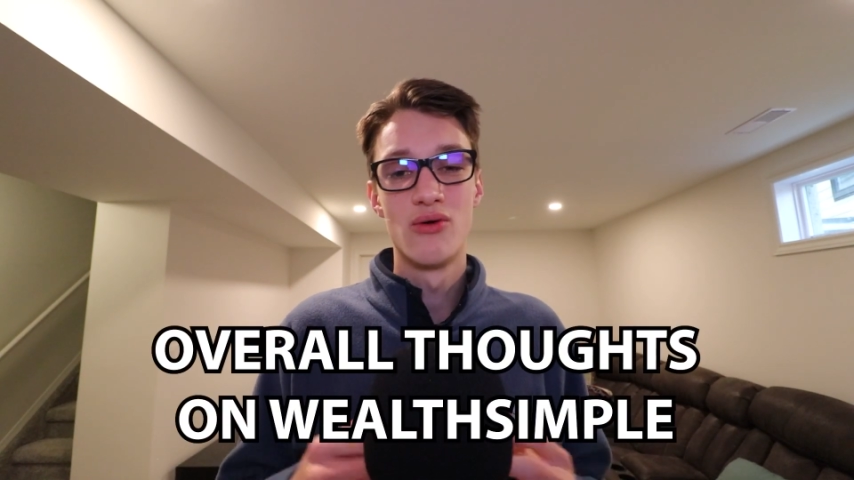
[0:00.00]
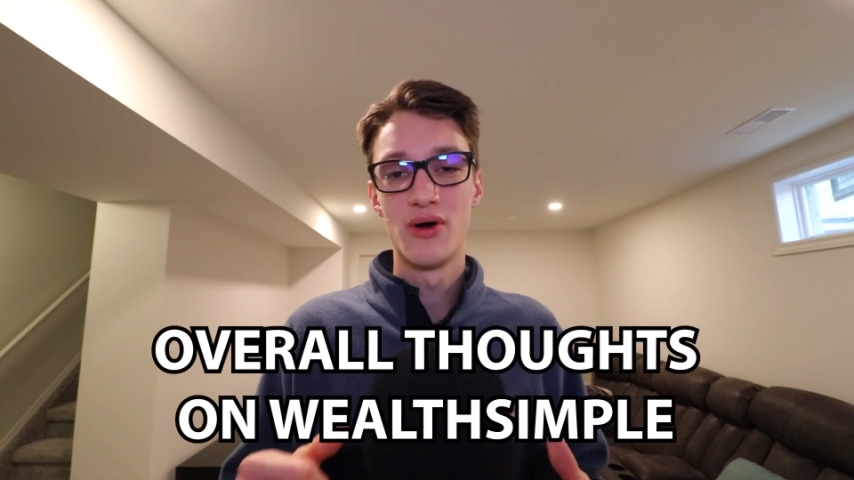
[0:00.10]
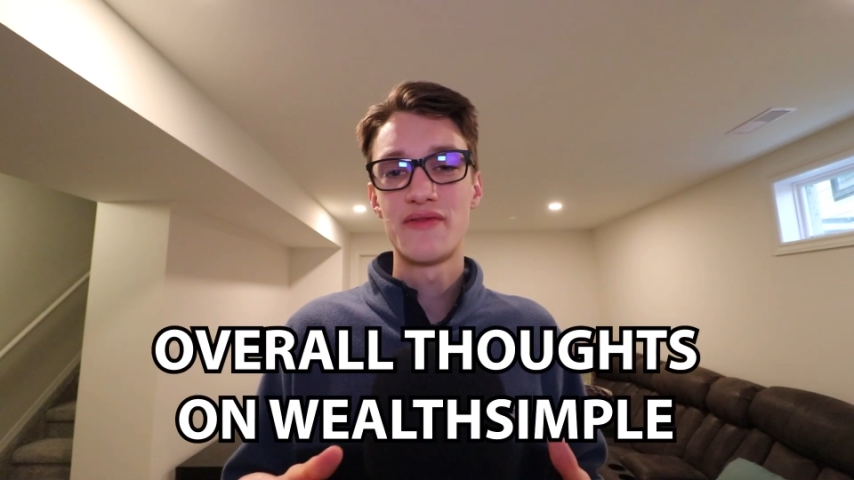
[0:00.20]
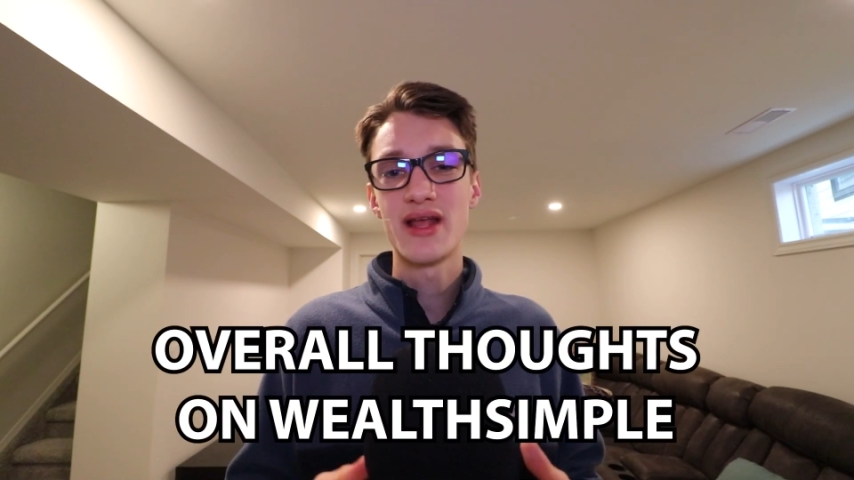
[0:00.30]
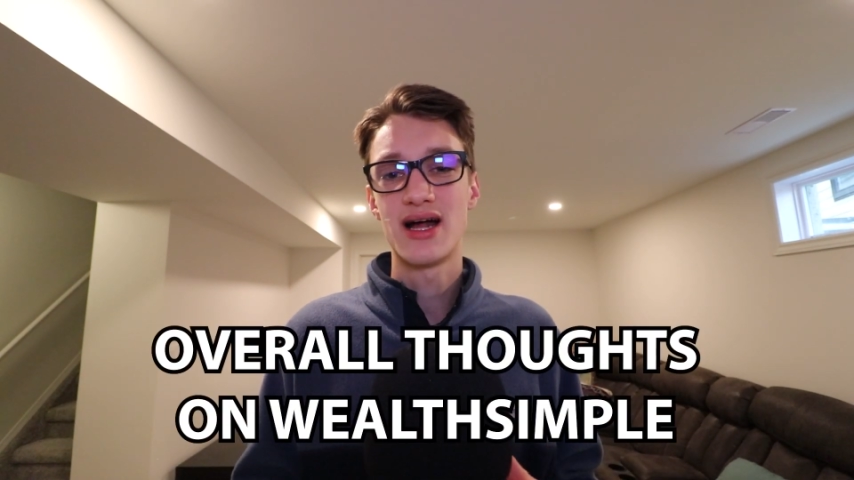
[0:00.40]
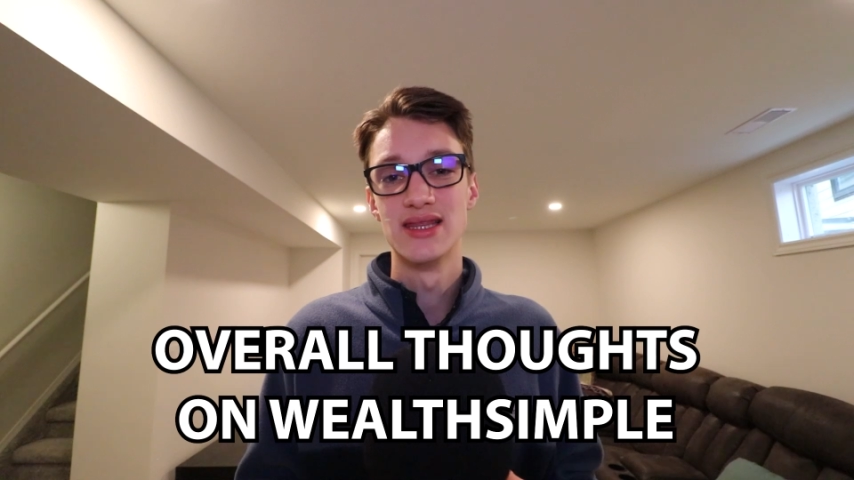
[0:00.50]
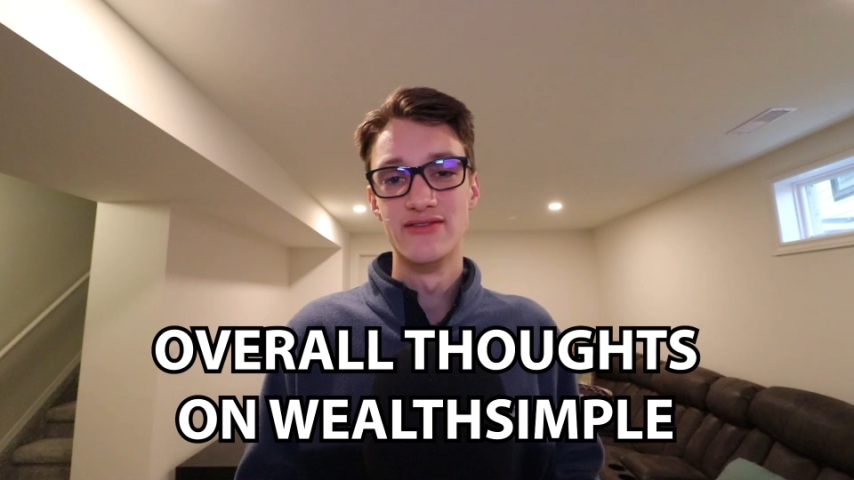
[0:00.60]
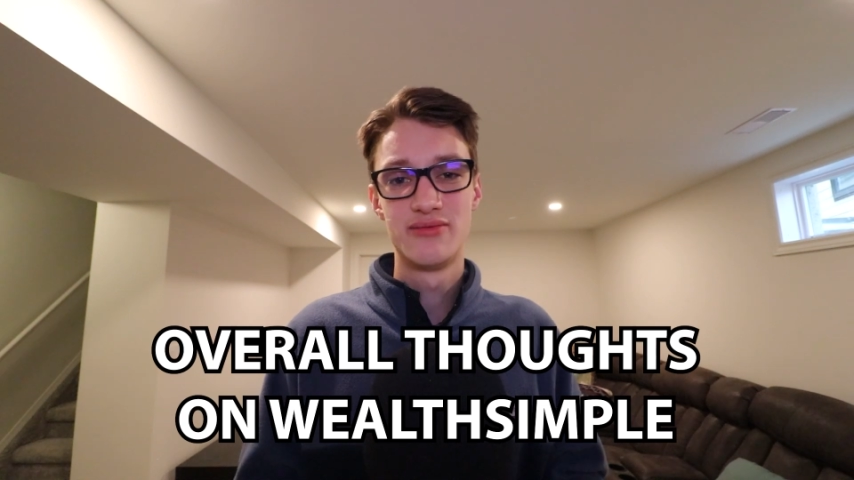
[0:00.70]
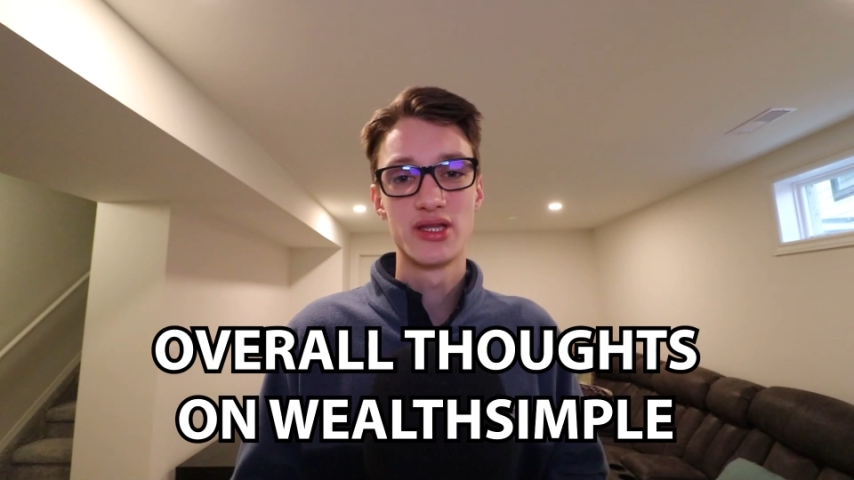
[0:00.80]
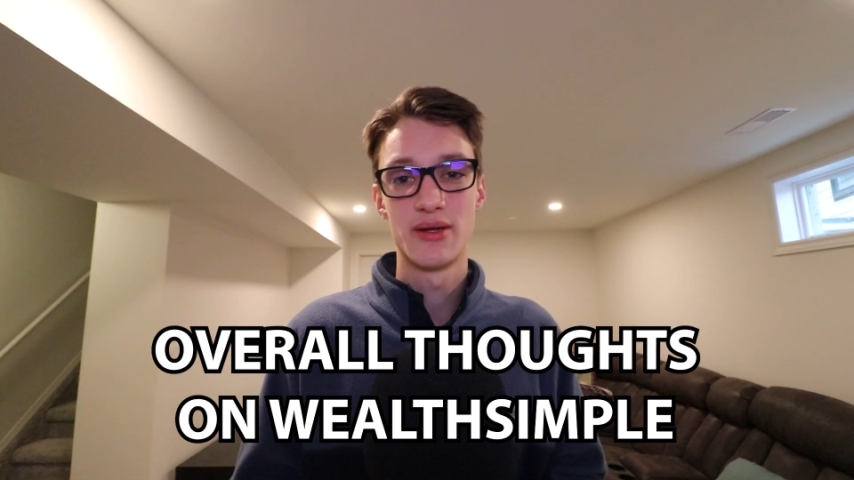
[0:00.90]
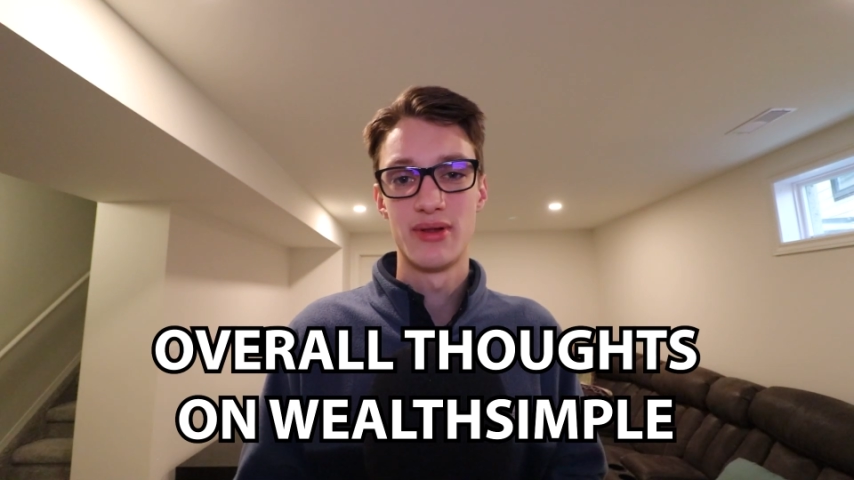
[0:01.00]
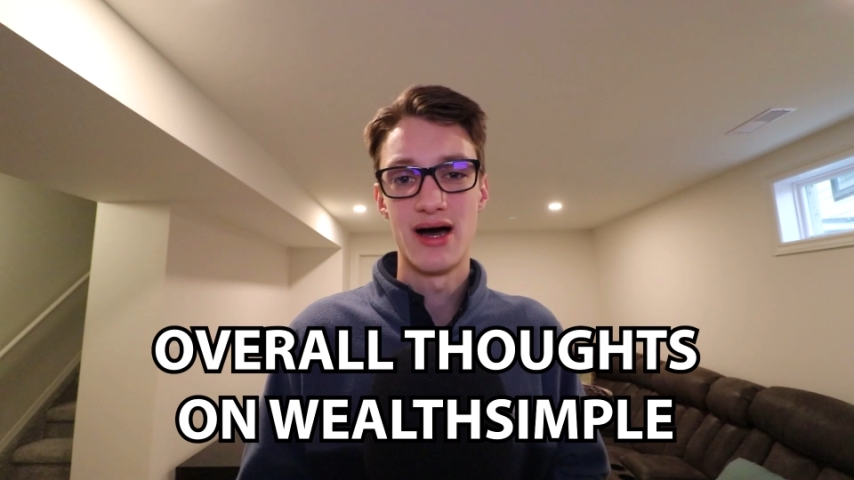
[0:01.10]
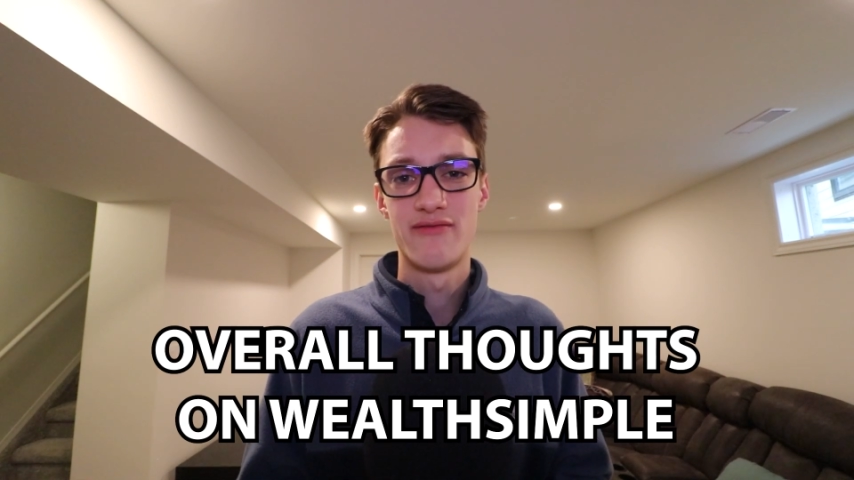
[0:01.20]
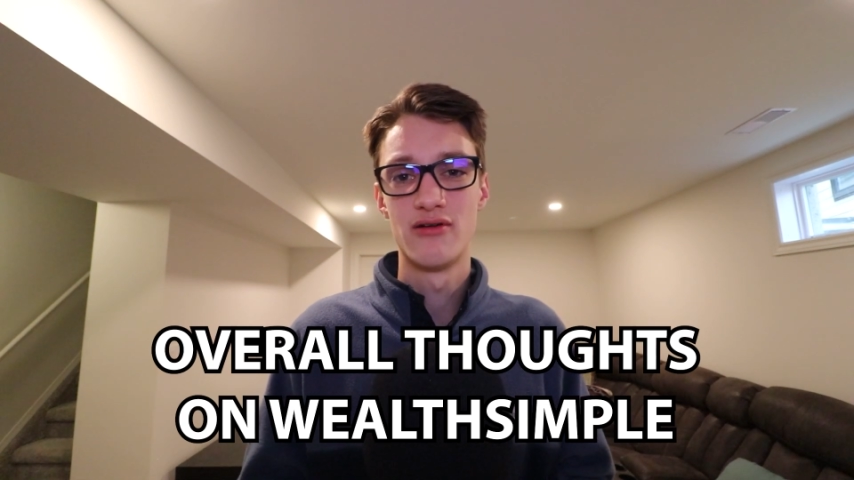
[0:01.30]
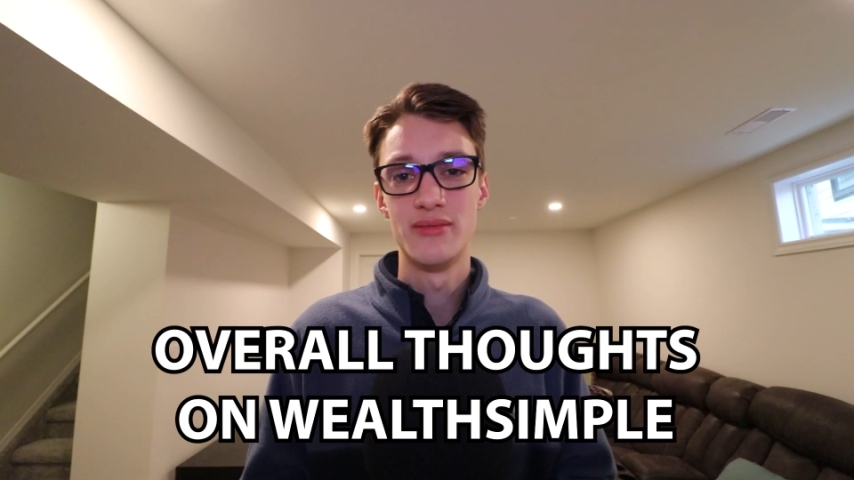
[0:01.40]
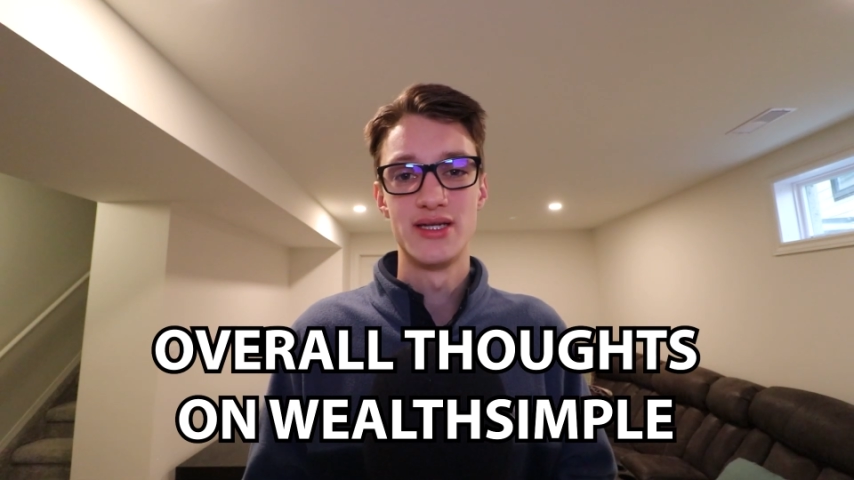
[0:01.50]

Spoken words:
One thing I love about the platform